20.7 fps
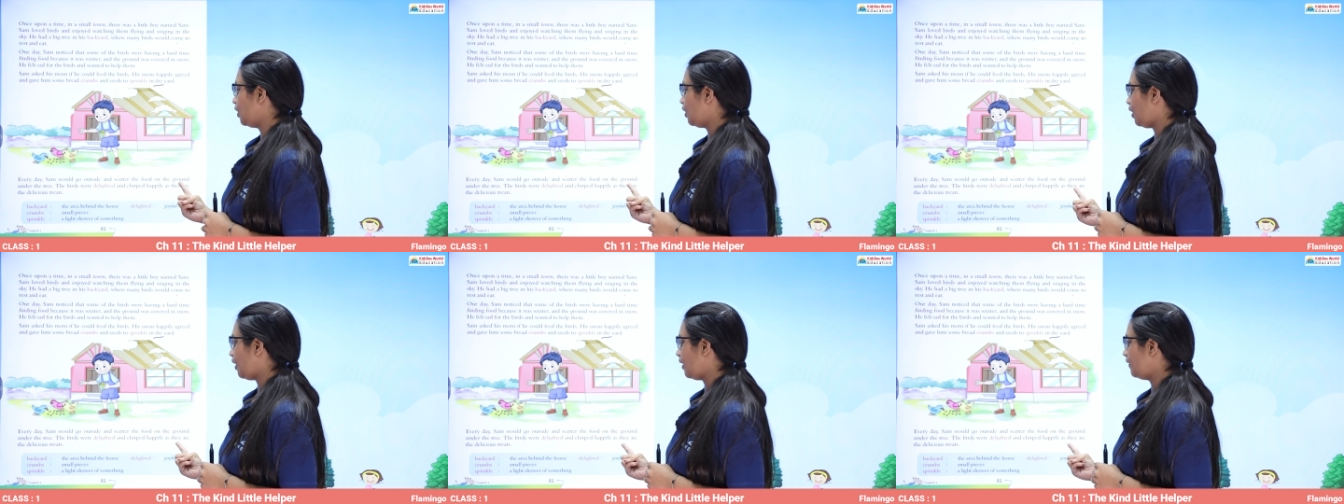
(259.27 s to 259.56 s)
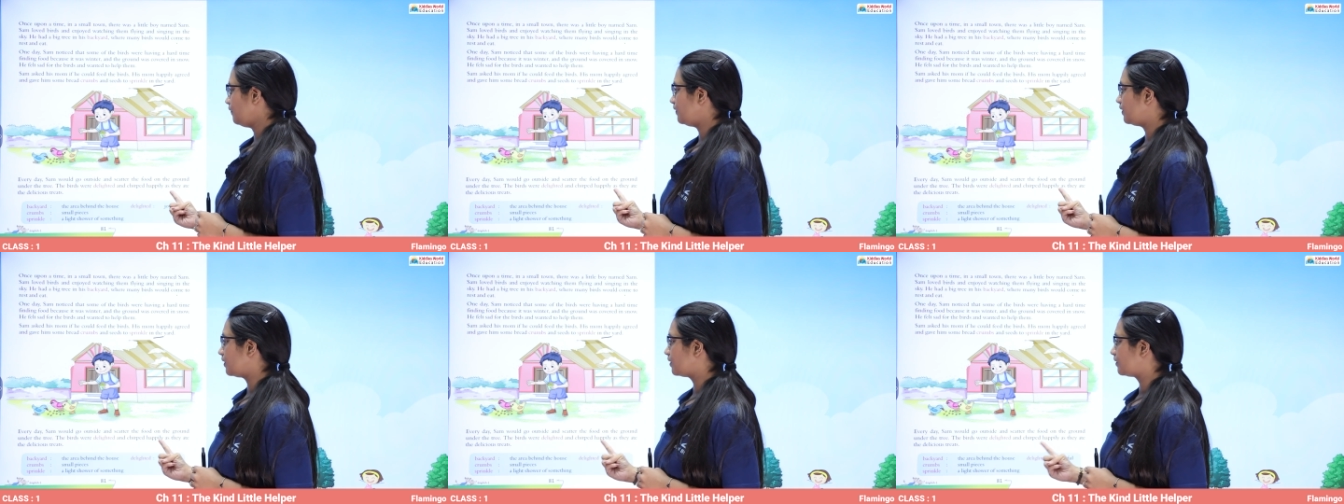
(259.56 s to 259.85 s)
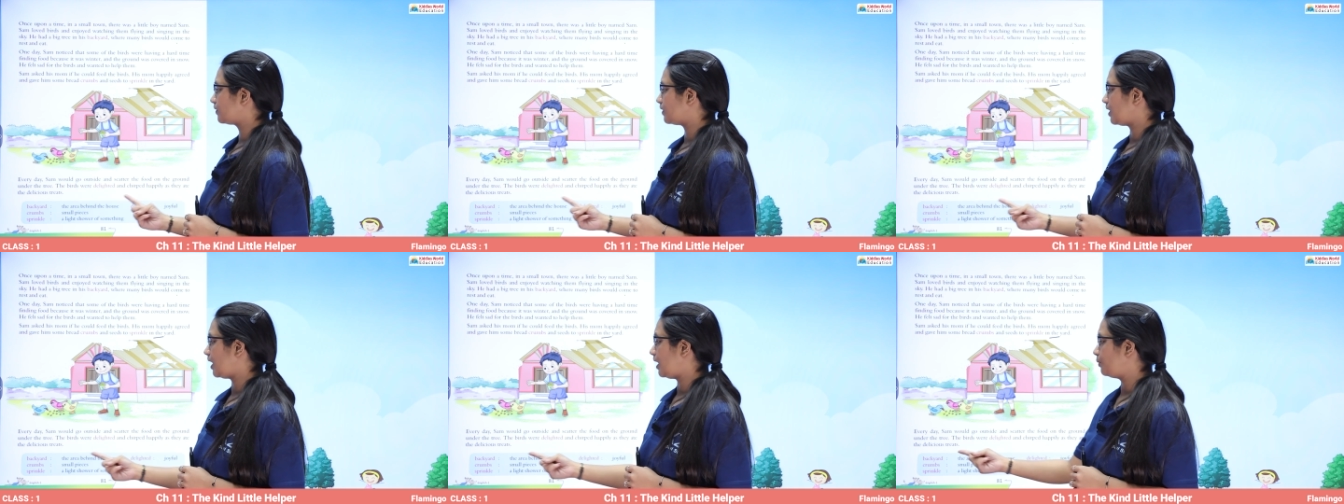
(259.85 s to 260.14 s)
on the
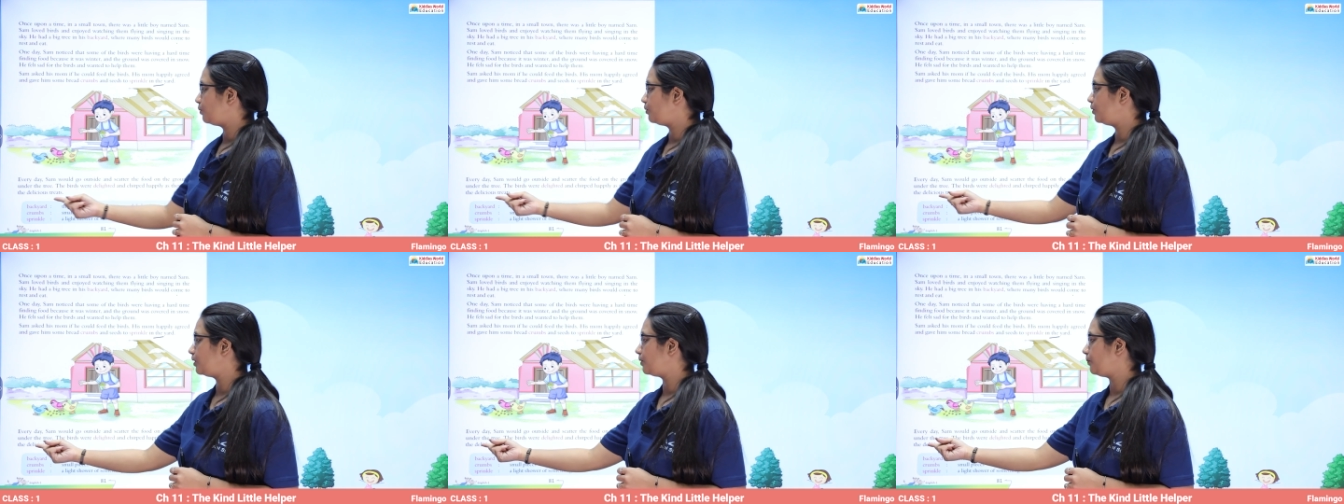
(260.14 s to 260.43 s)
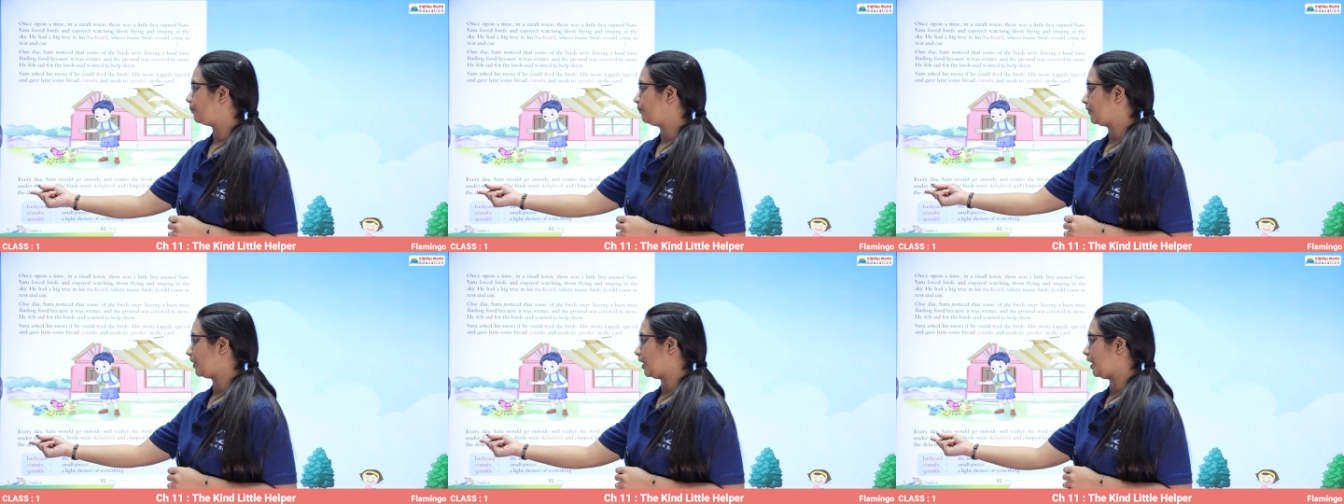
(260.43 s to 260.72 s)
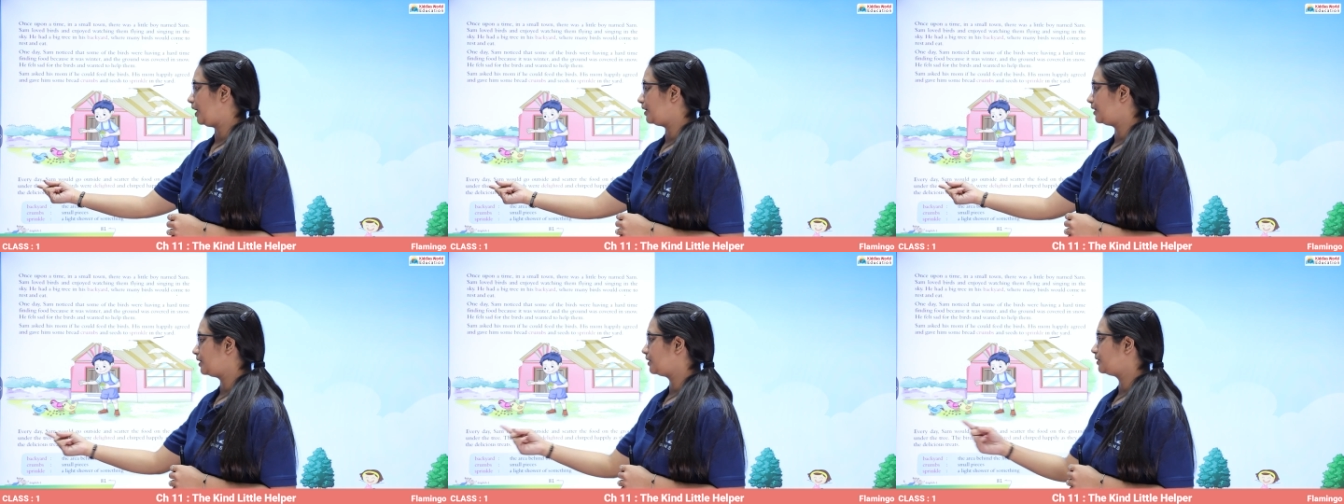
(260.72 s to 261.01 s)
ground
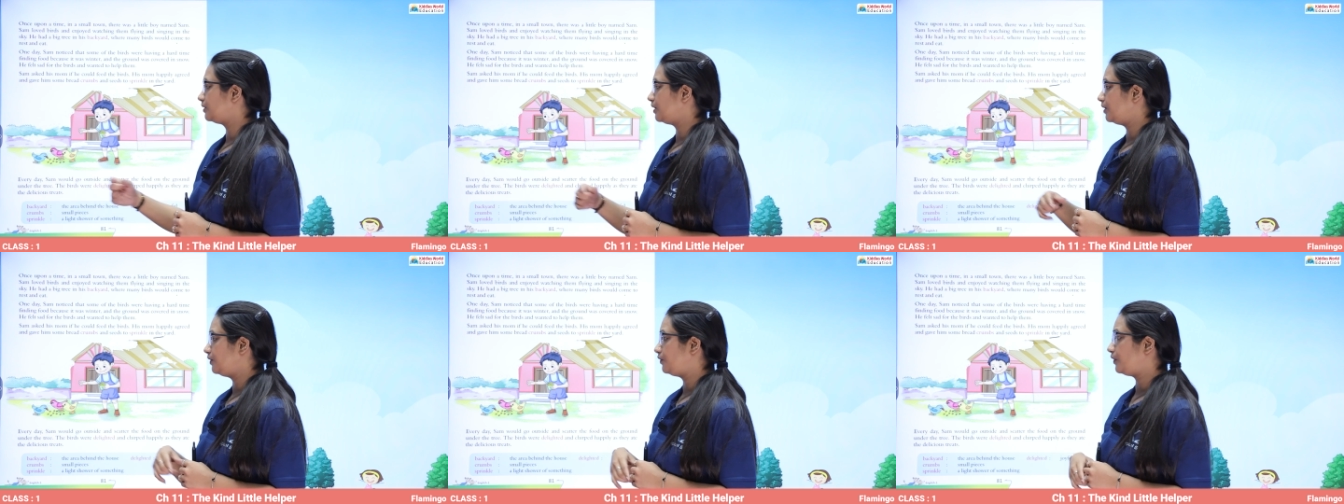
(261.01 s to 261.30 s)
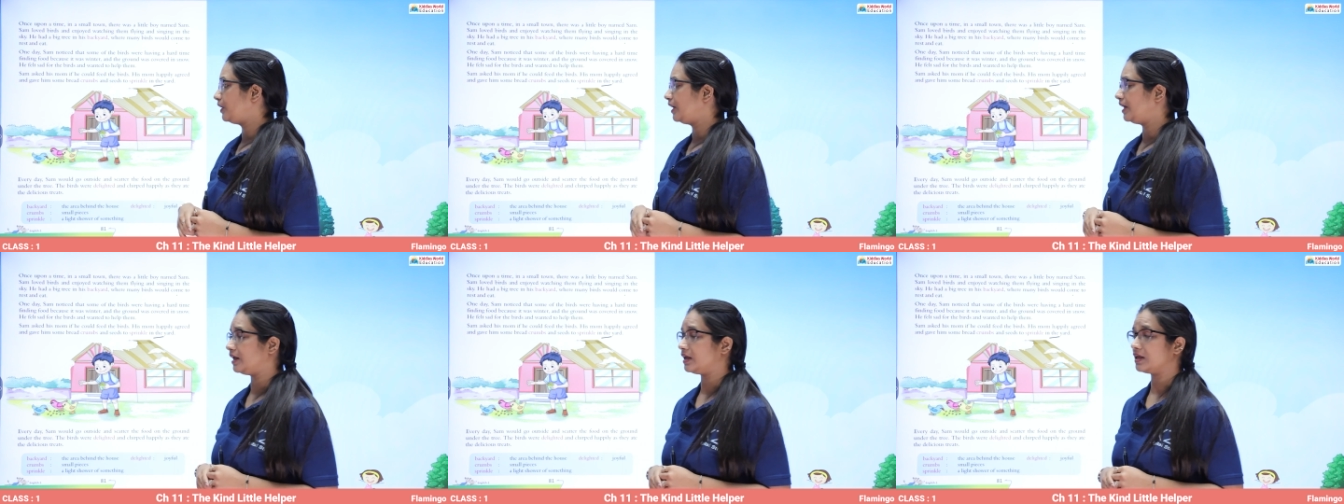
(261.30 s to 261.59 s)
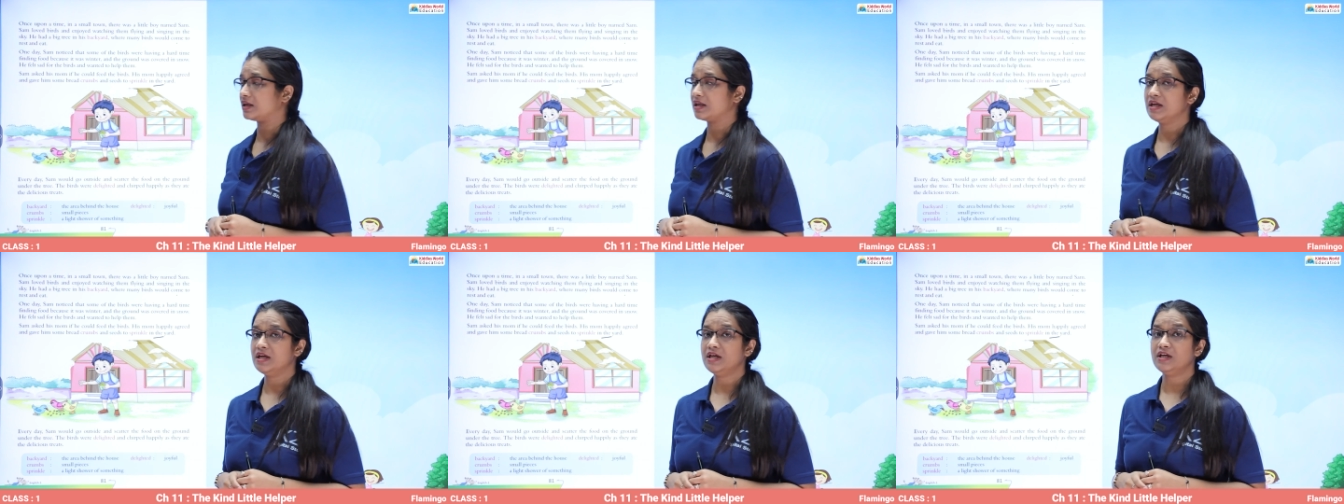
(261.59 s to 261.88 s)
under the tree.